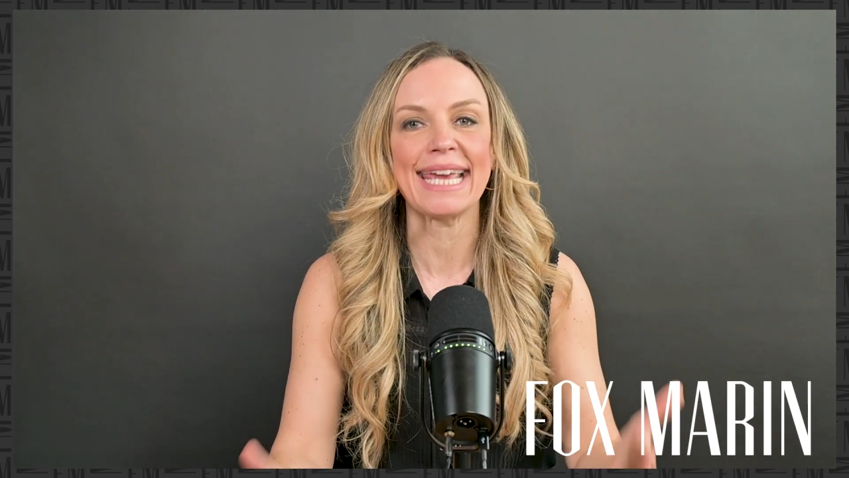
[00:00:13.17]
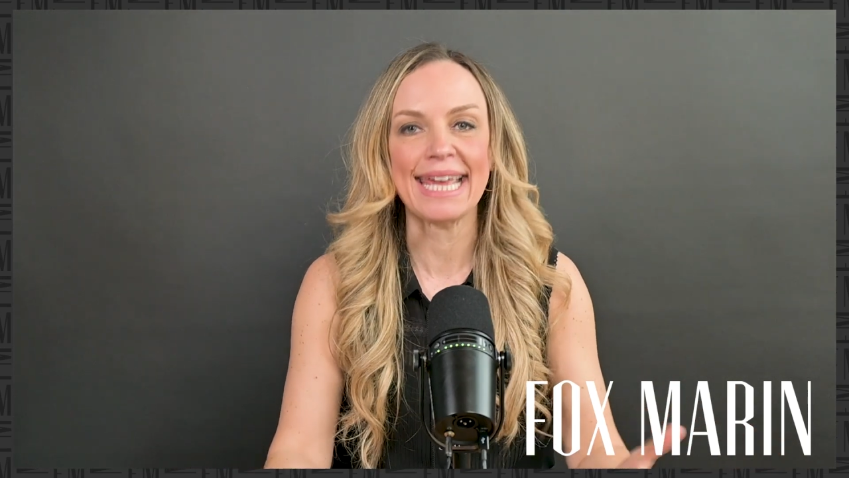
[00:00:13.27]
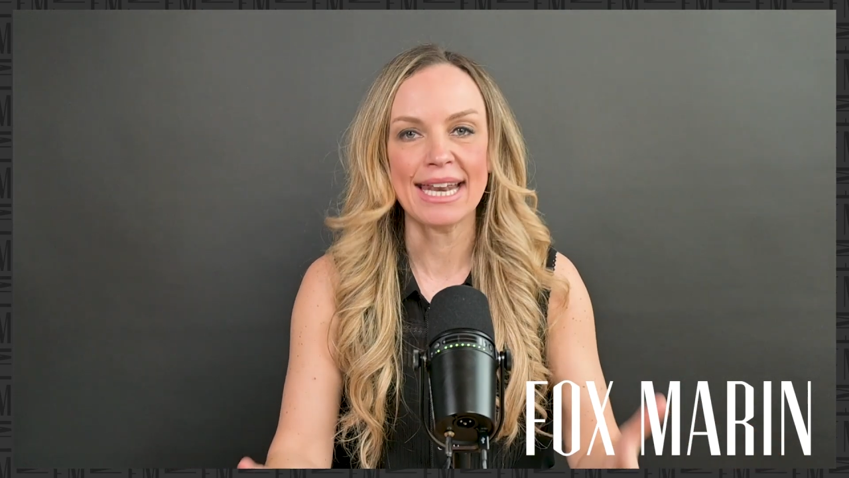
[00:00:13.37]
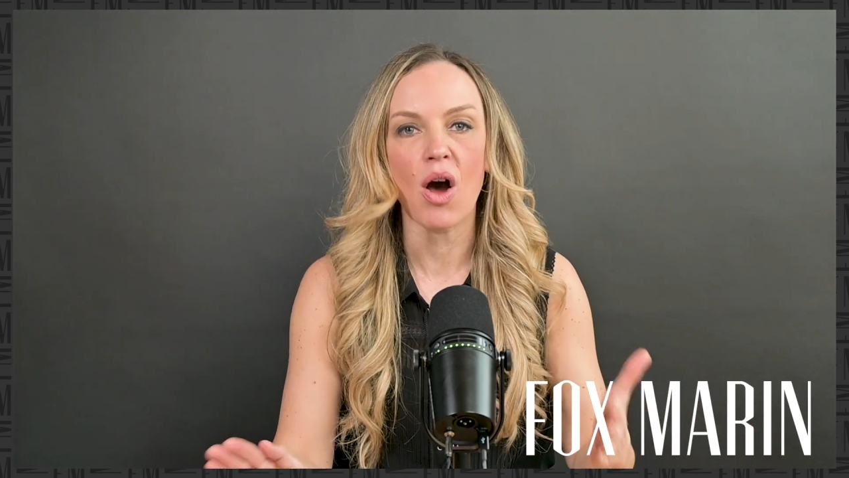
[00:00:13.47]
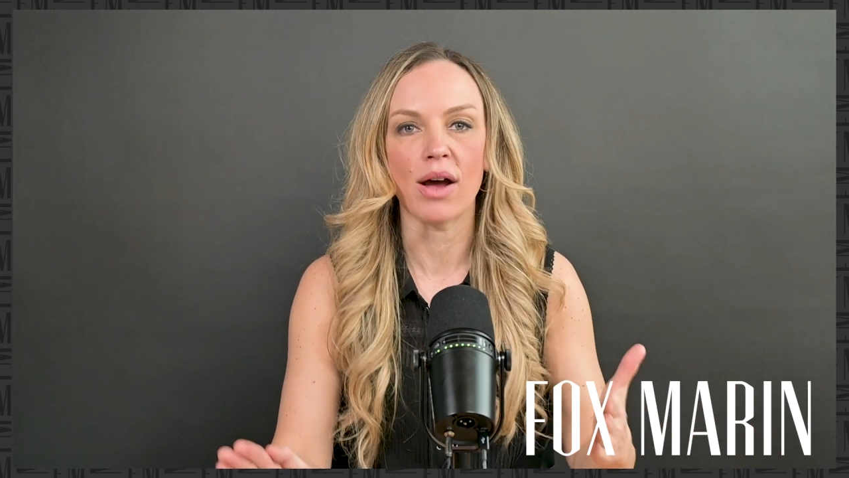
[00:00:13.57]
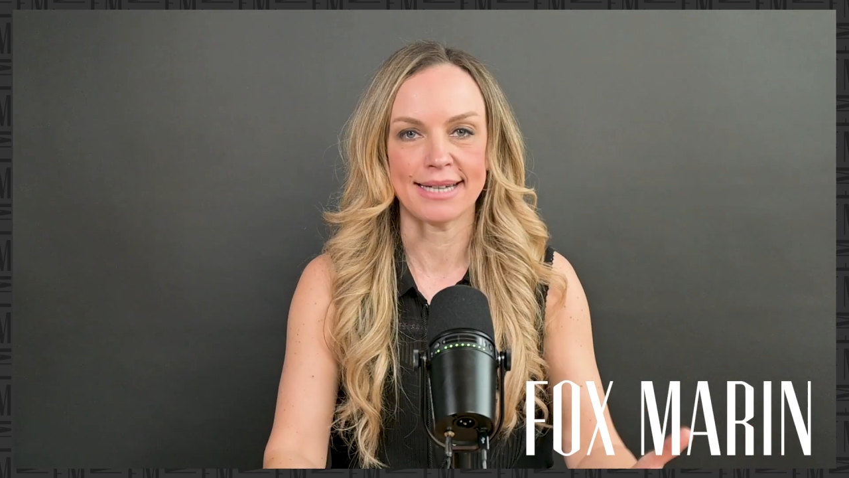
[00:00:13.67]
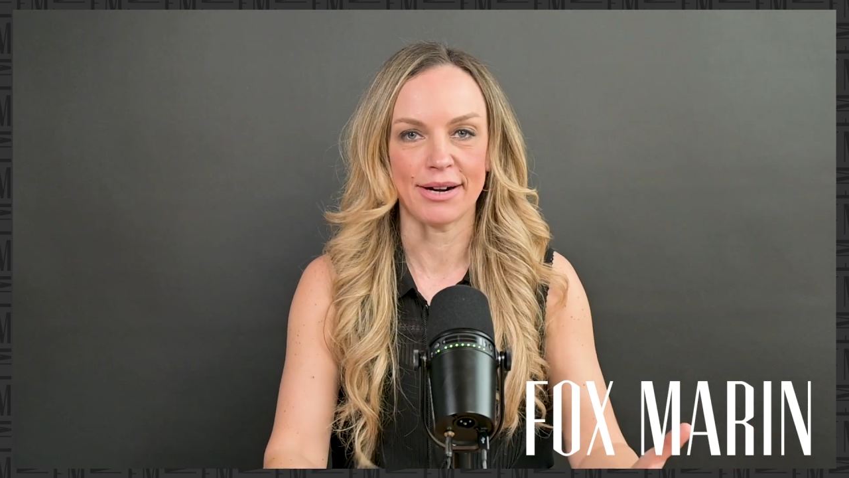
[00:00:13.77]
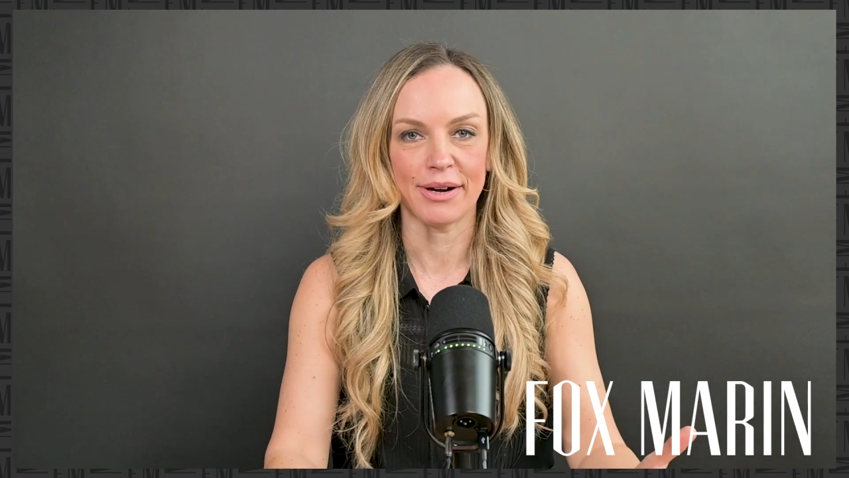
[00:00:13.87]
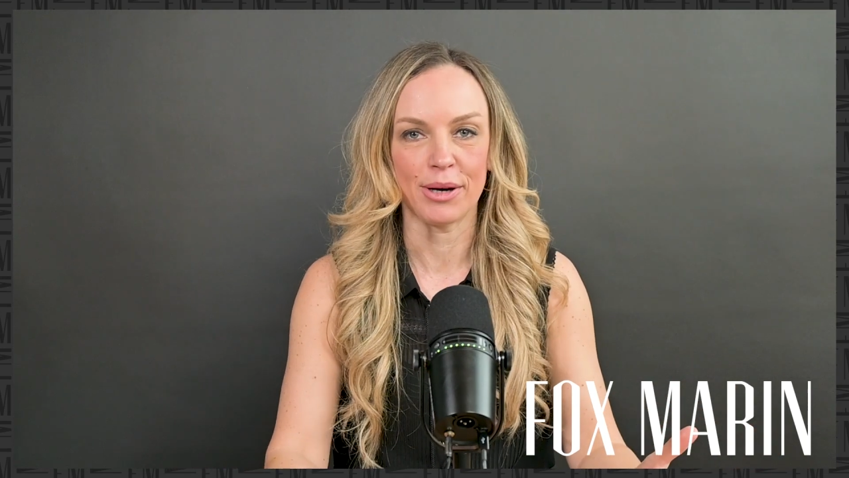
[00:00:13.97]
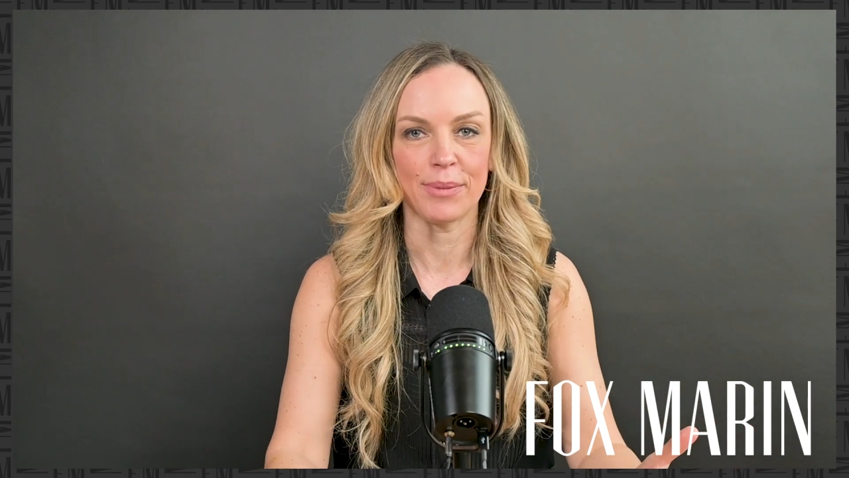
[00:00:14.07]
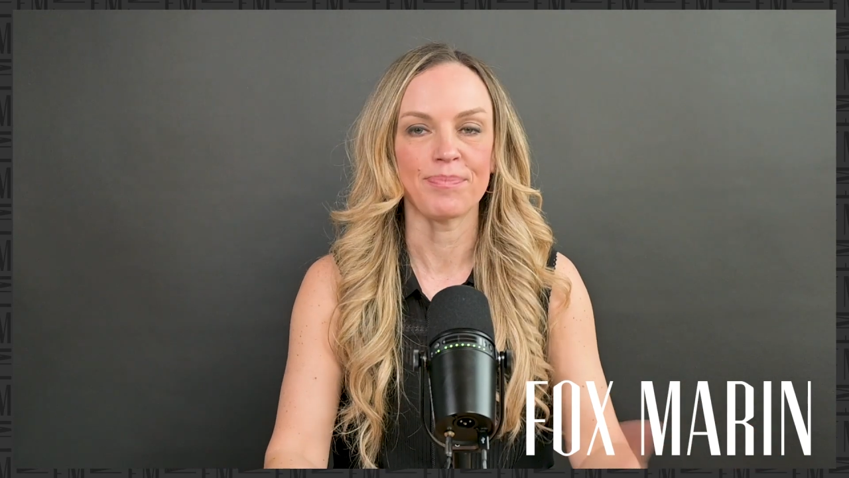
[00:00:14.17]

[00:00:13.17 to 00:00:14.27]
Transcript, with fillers: in Ontario.